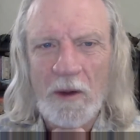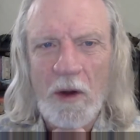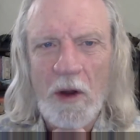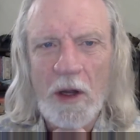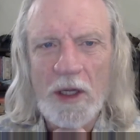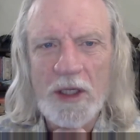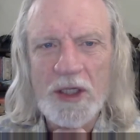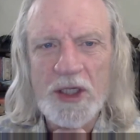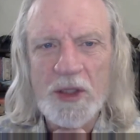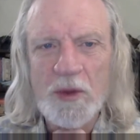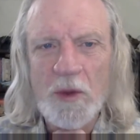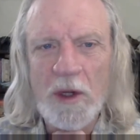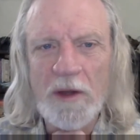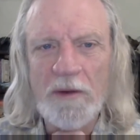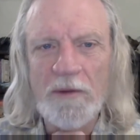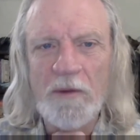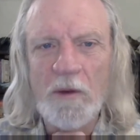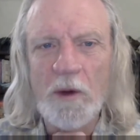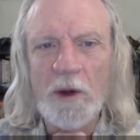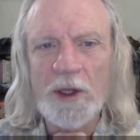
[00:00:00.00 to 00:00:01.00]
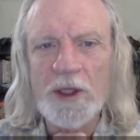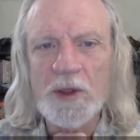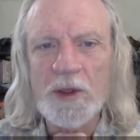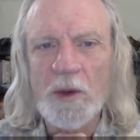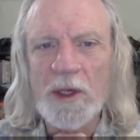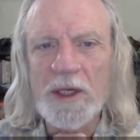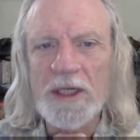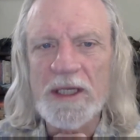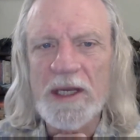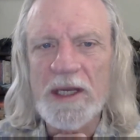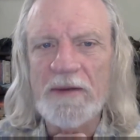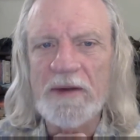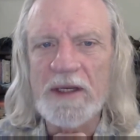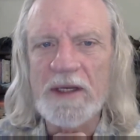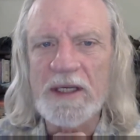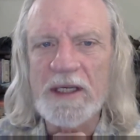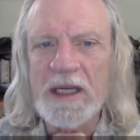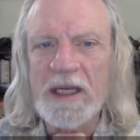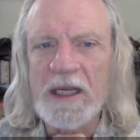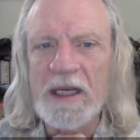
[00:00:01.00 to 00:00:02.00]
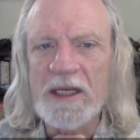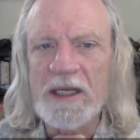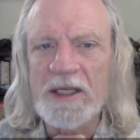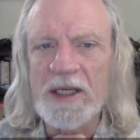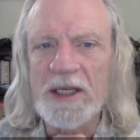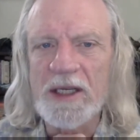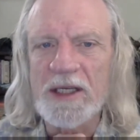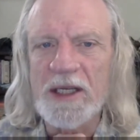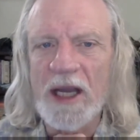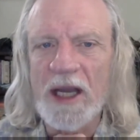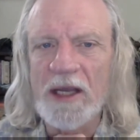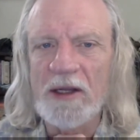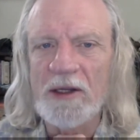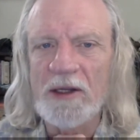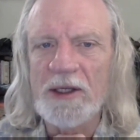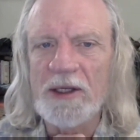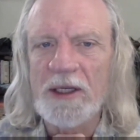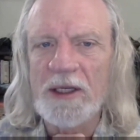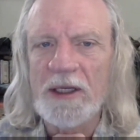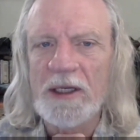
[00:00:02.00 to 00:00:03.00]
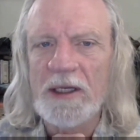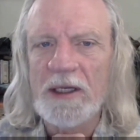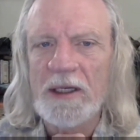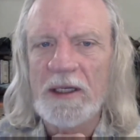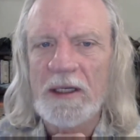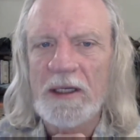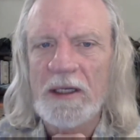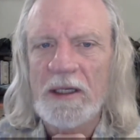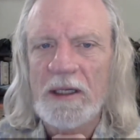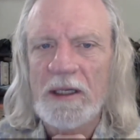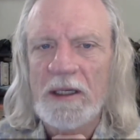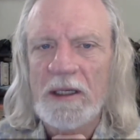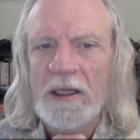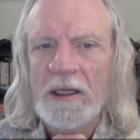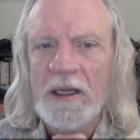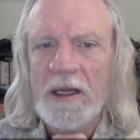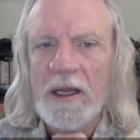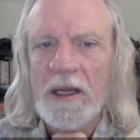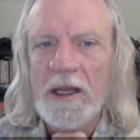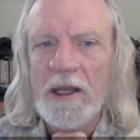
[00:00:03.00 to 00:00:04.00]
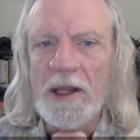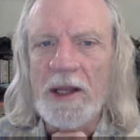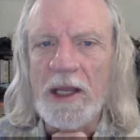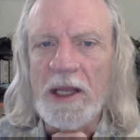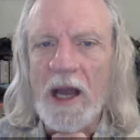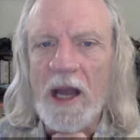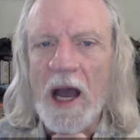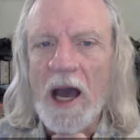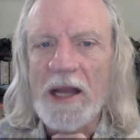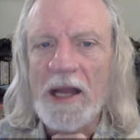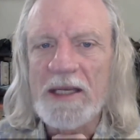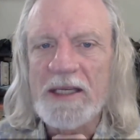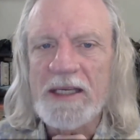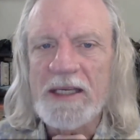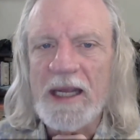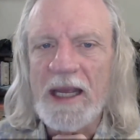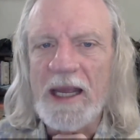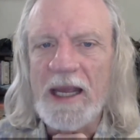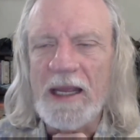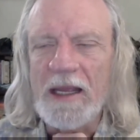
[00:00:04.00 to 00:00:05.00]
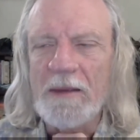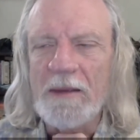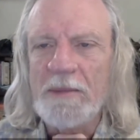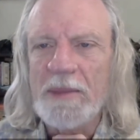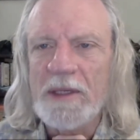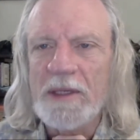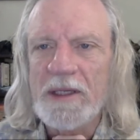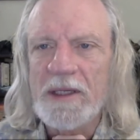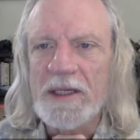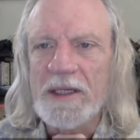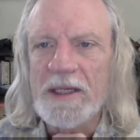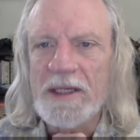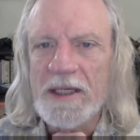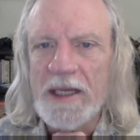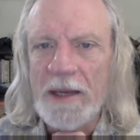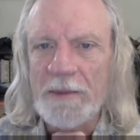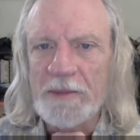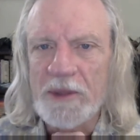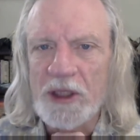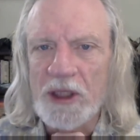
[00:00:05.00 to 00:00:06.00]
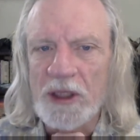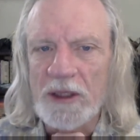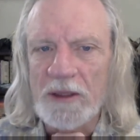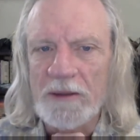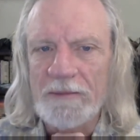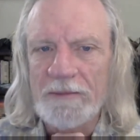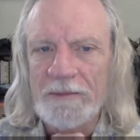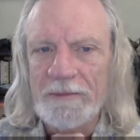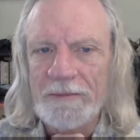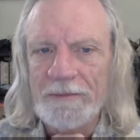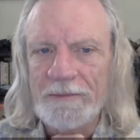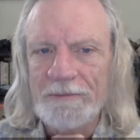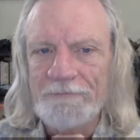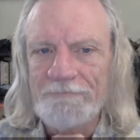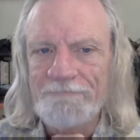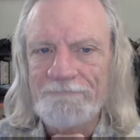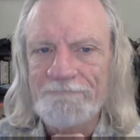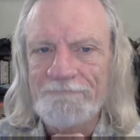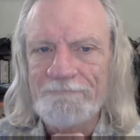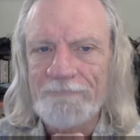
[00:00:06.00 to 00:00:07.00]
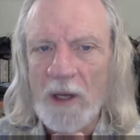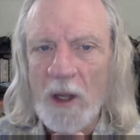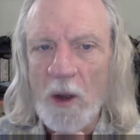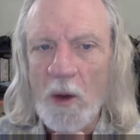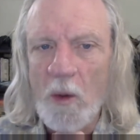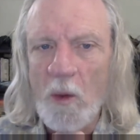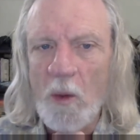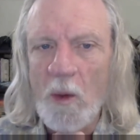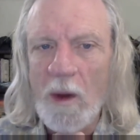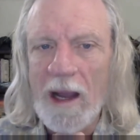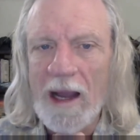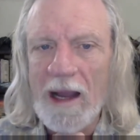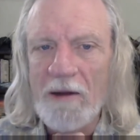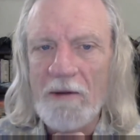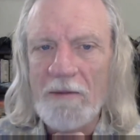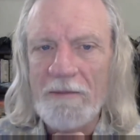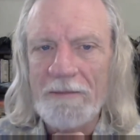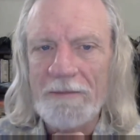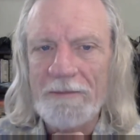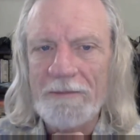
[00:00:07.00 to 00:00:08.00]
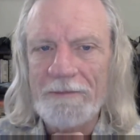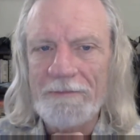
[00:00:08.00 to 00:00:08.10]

August 24th, 2017 is entitled The Honest Abe Deception. Wow.